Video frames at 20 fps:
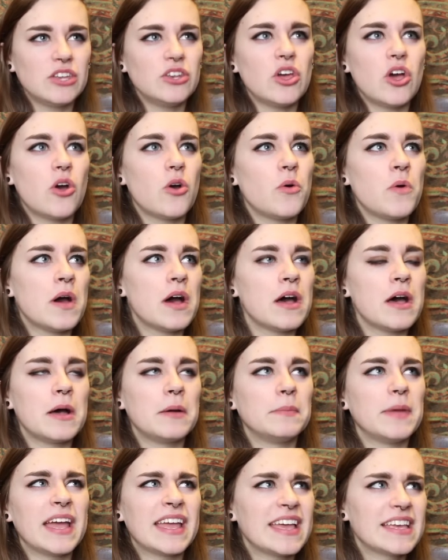you know,
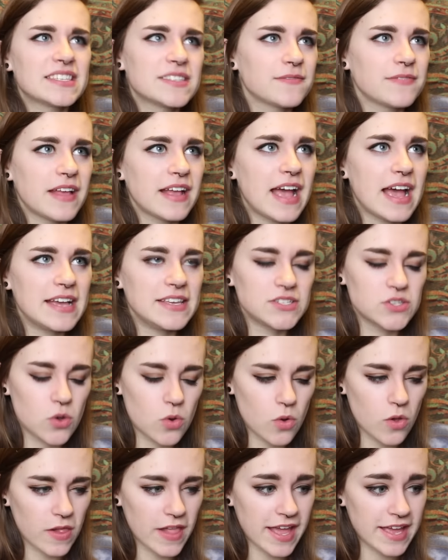um, I guess of like high school.